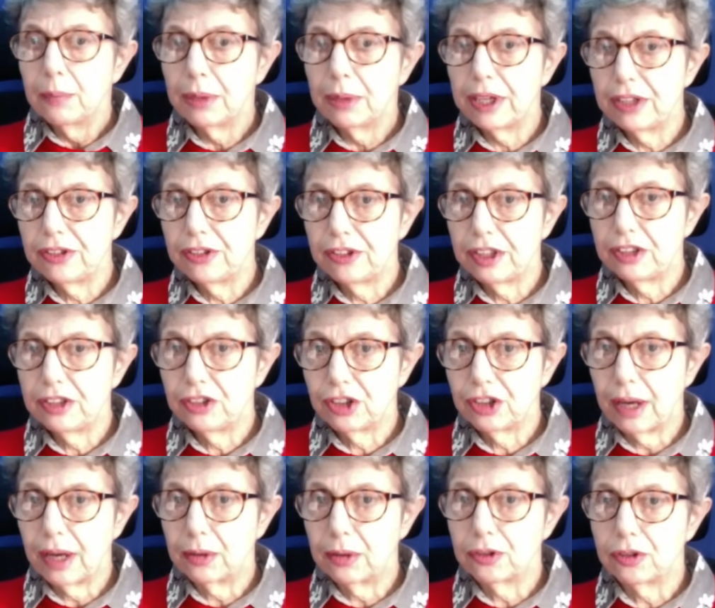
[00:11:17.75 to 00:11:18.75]
PC
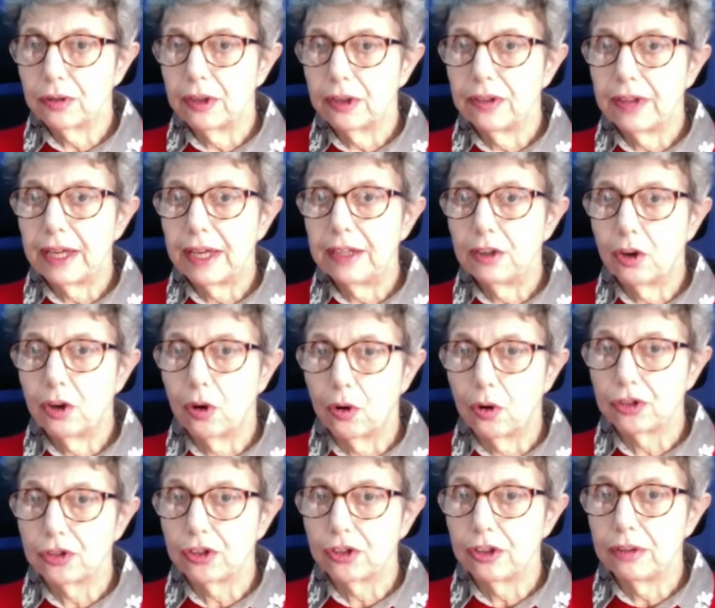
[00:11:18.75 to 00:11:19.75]
Chowdhury then
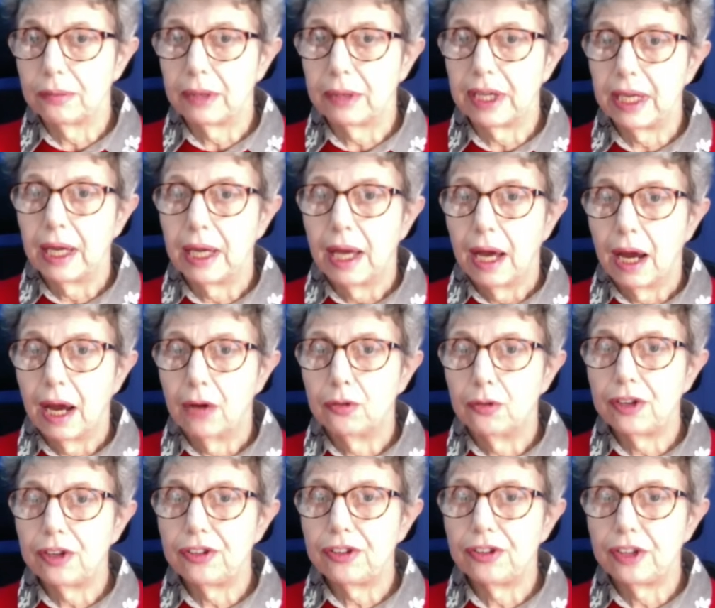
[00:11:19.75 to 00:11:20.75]
cautioned me,
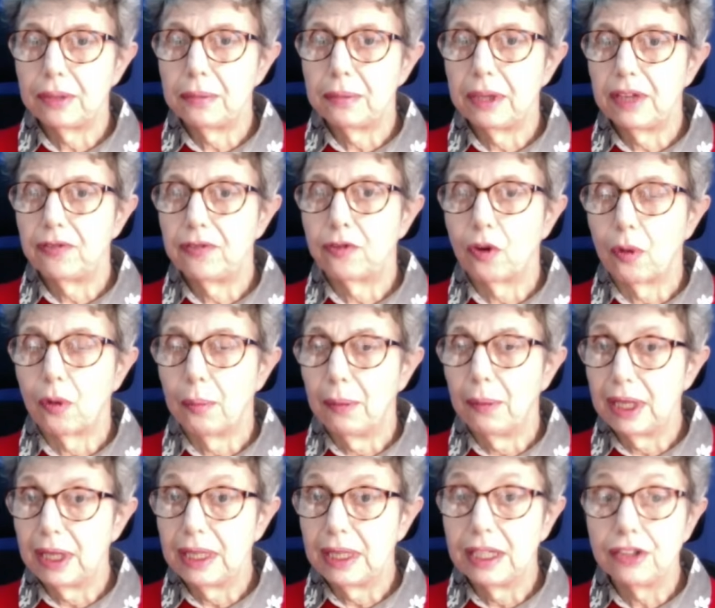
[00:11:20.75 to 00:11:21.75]
arrested me for
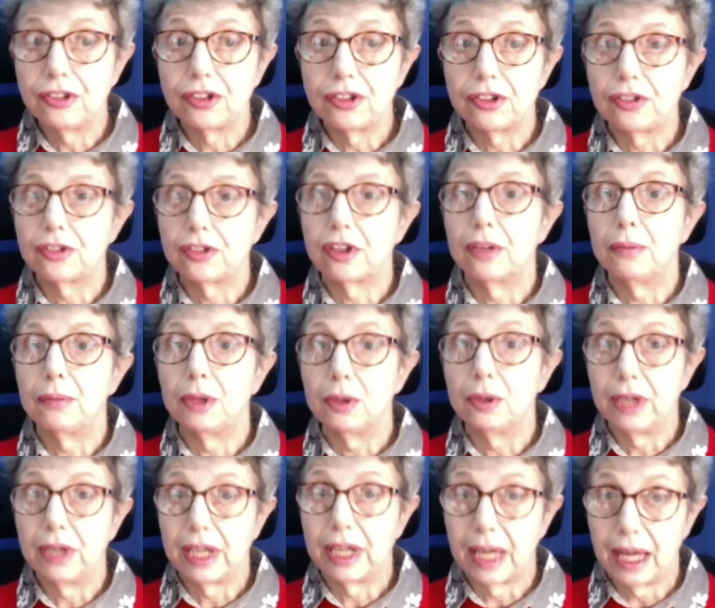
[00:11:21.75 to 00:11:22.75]
malicious
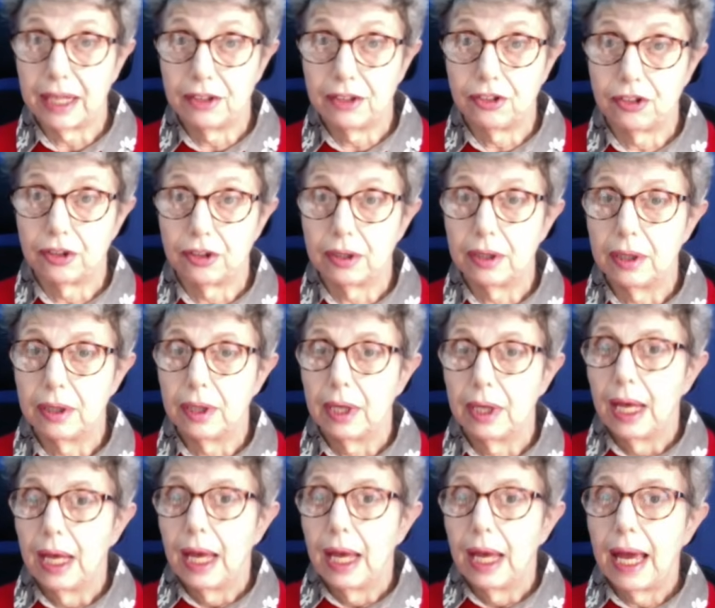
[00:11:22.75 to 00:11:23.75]
communication
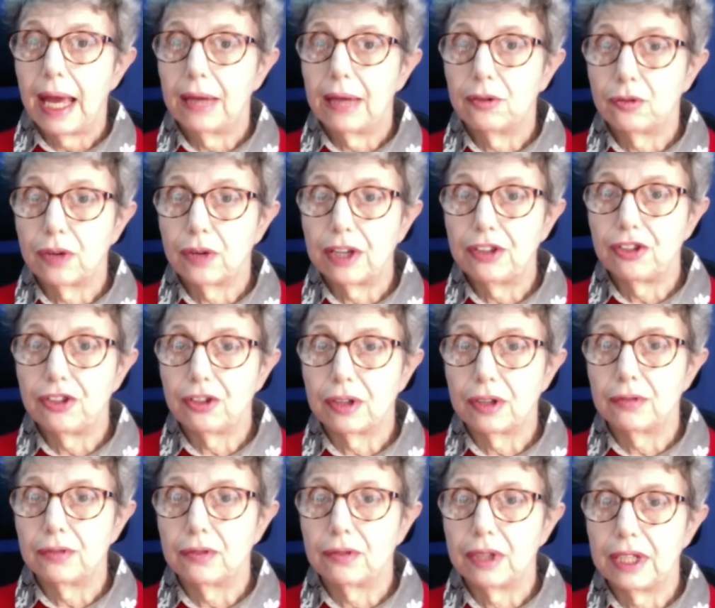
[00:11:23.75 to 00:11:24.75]
and
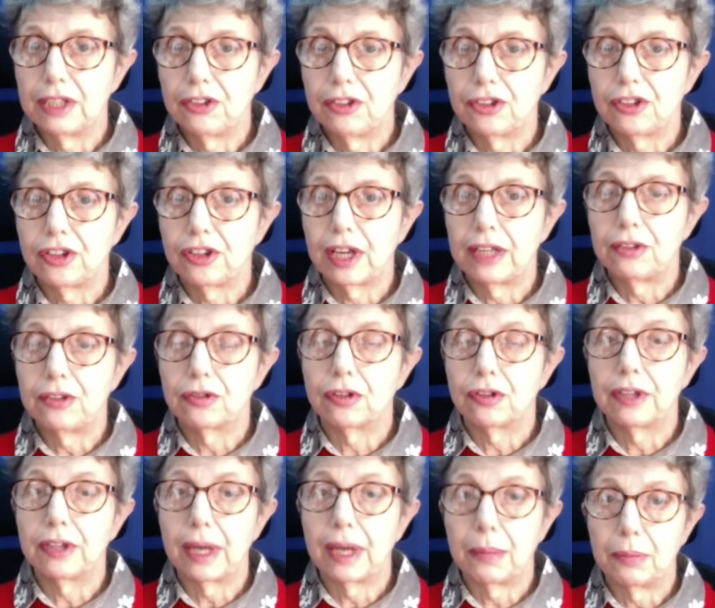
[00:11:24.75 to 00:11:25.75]
racial and religious
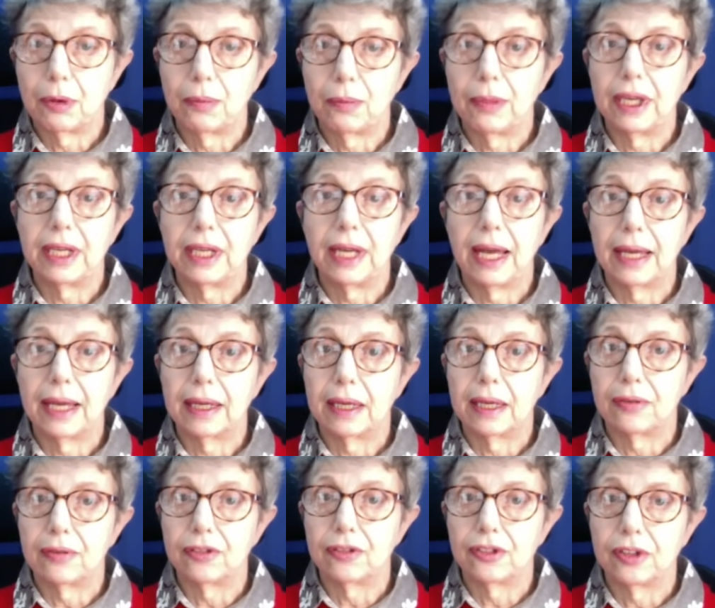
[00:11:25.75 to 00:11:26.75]
hatred, and put me in
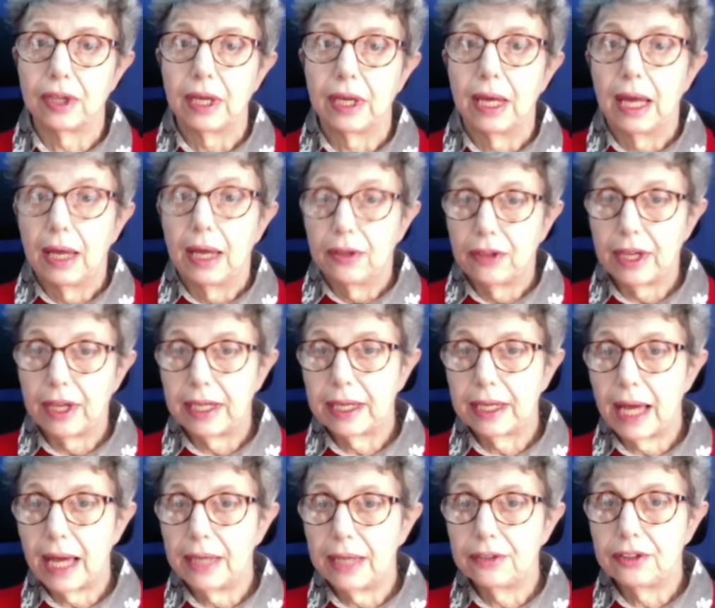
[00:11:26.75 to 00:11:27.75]
handcuffs. They
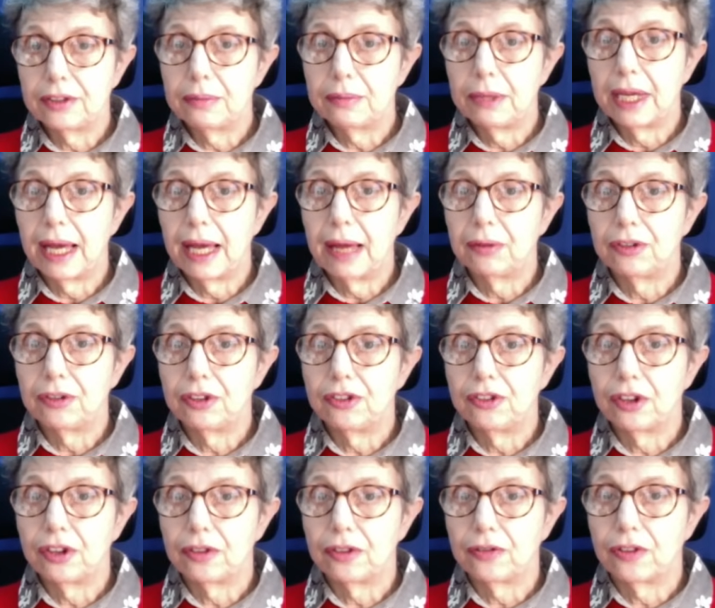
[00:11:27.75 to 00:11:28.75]
guided me out
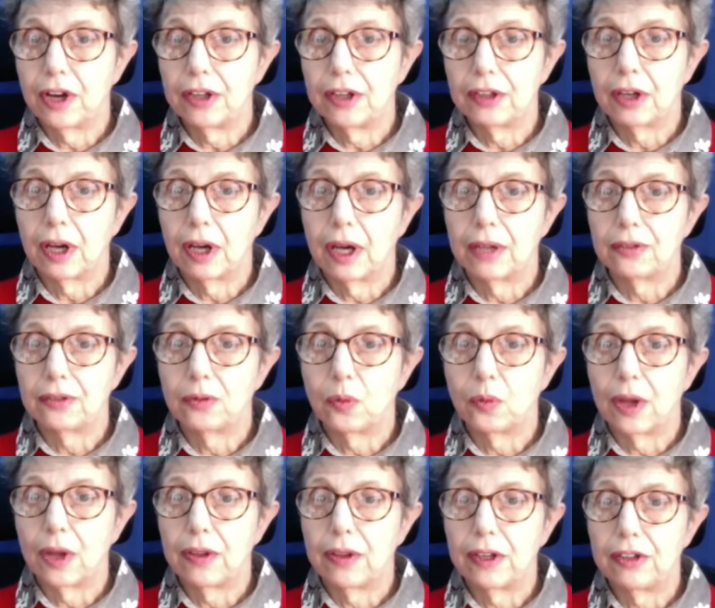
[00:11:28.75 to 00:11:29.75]
into the front
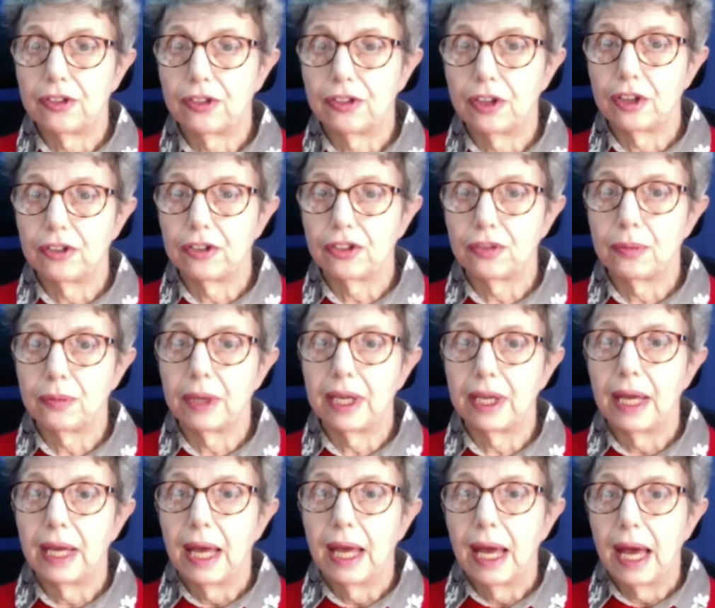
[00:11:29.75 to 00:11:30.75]
garden where they searched
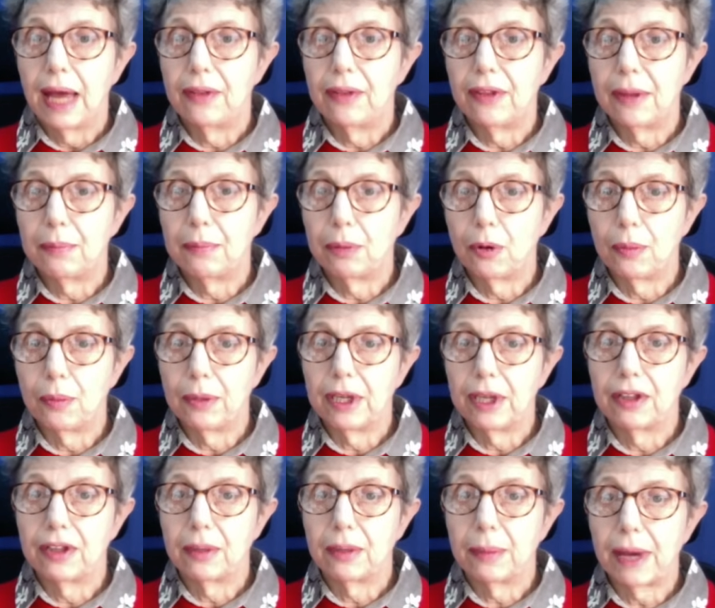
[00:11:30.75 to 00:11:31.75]
me and then put
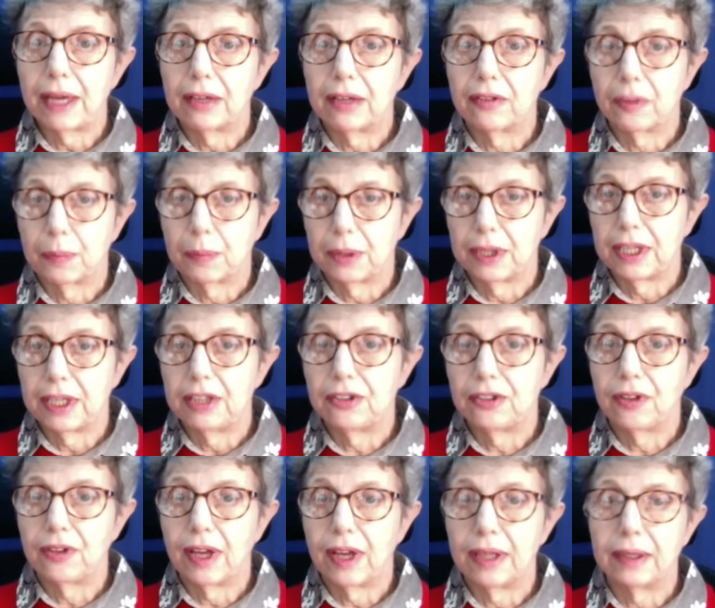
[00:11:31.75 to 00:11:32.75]
me in the back of a
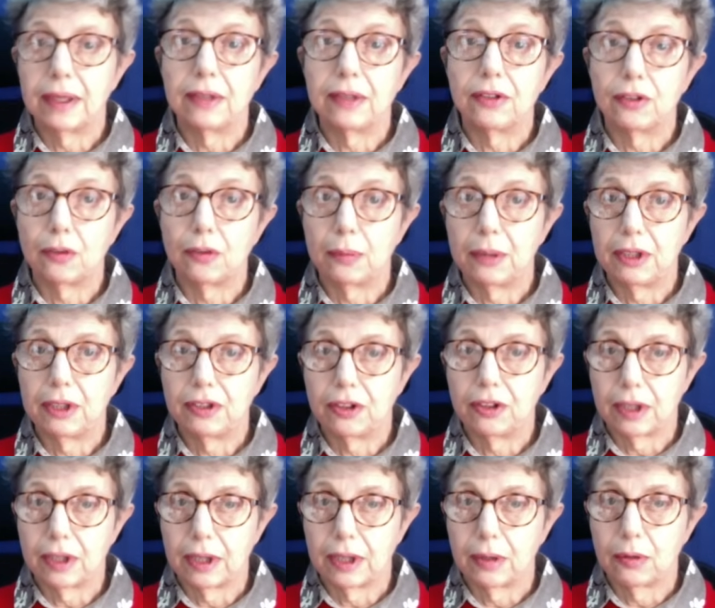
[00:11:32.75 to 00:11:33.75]
police van and took me
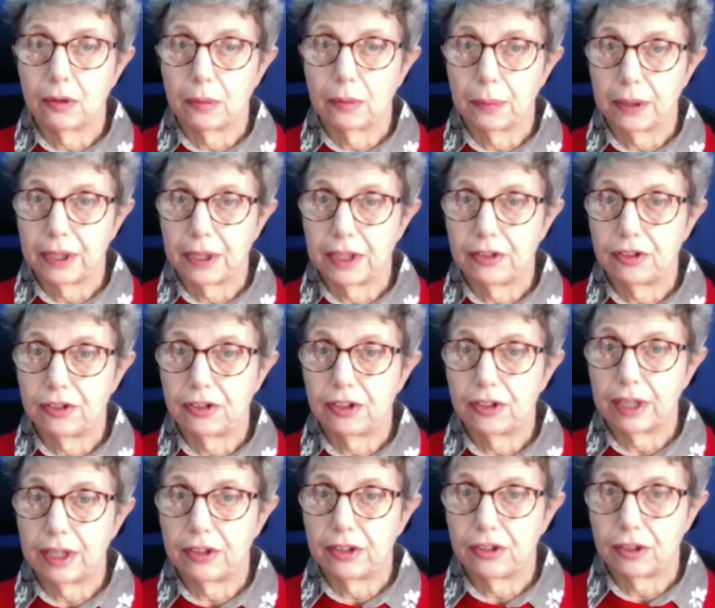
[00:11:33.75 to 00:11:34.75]
to the local police
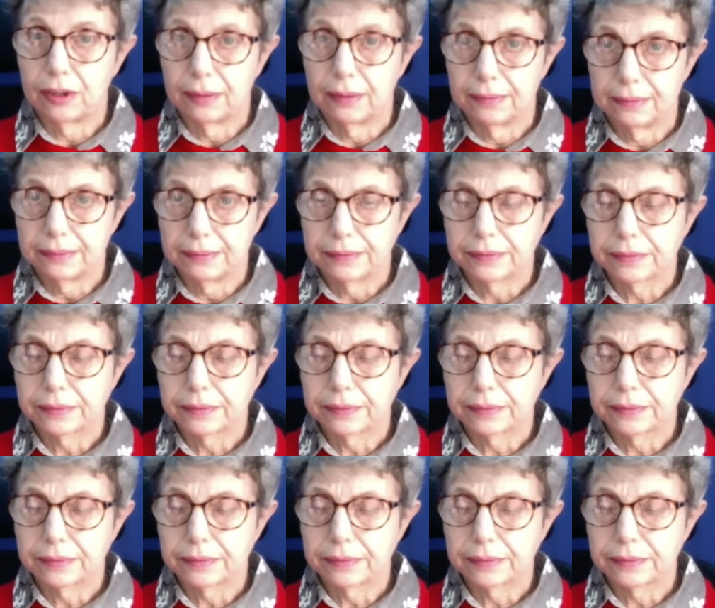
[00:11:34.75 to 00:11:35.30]
station.